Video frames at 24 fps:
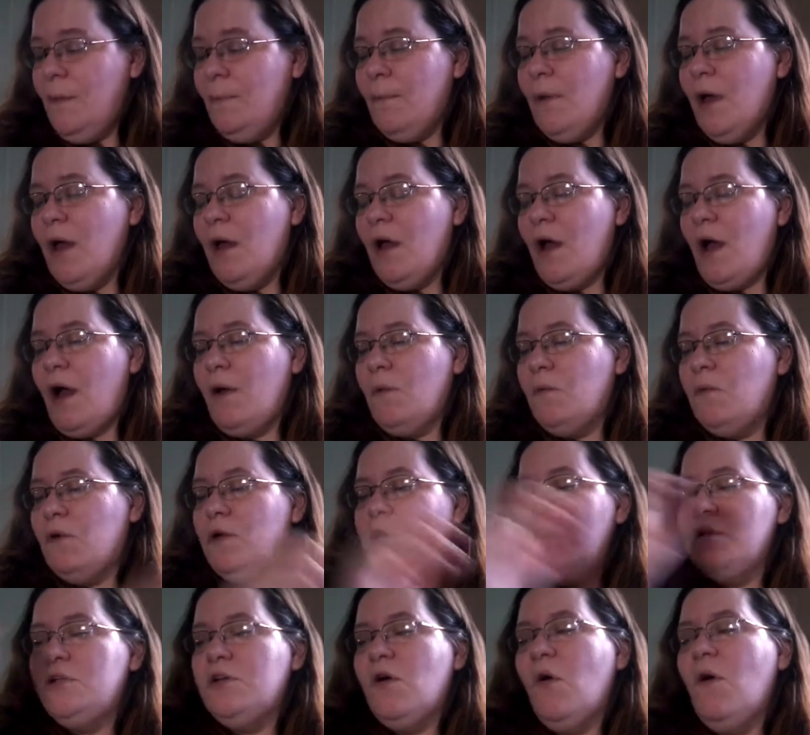But I
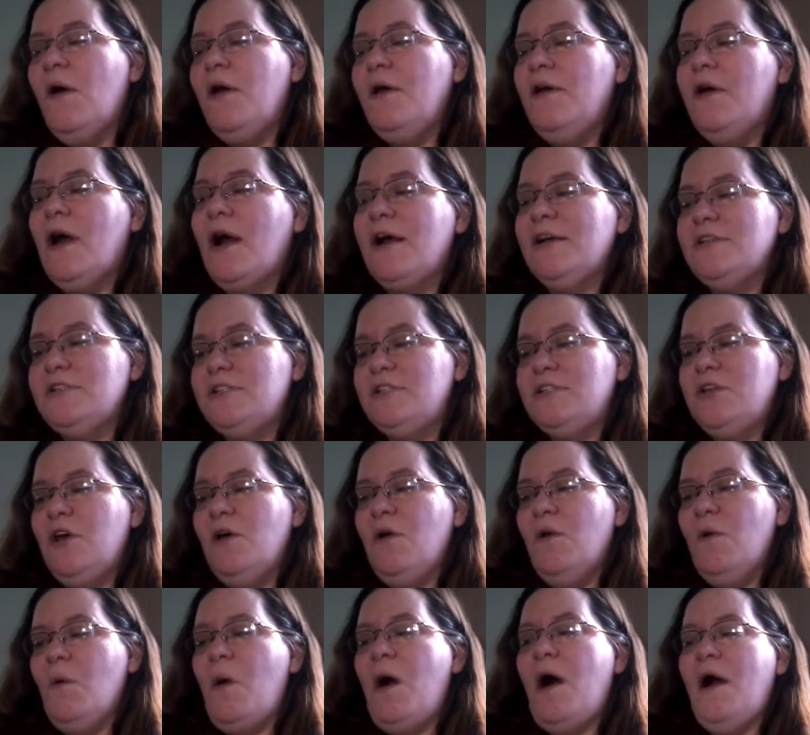wanted to let you guys
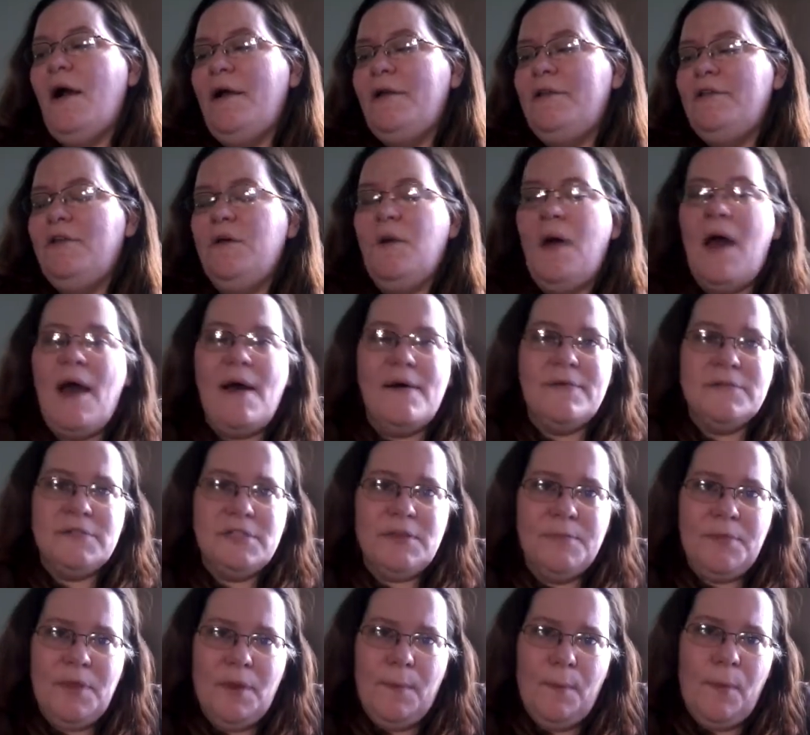know I do have
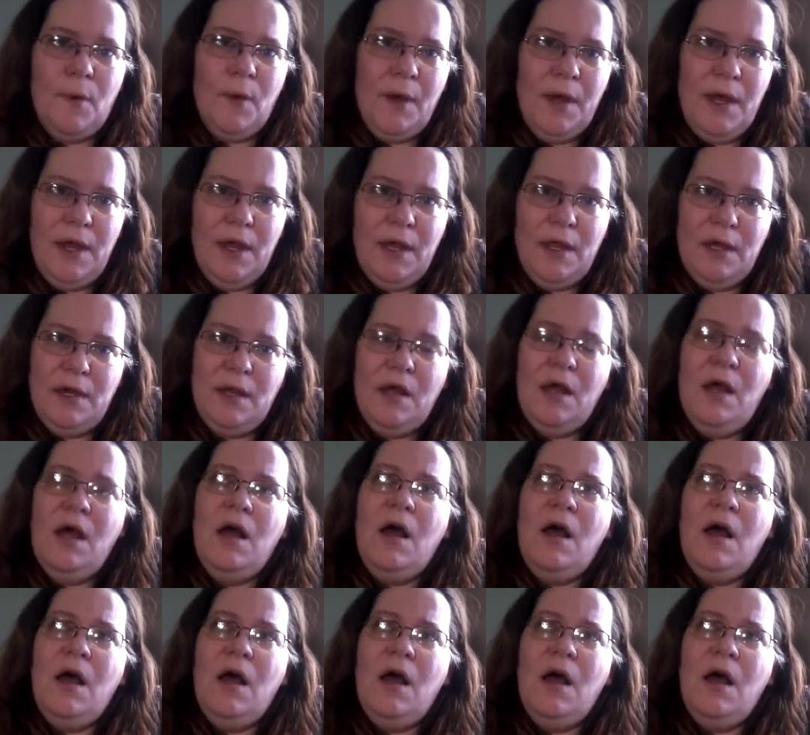something planned.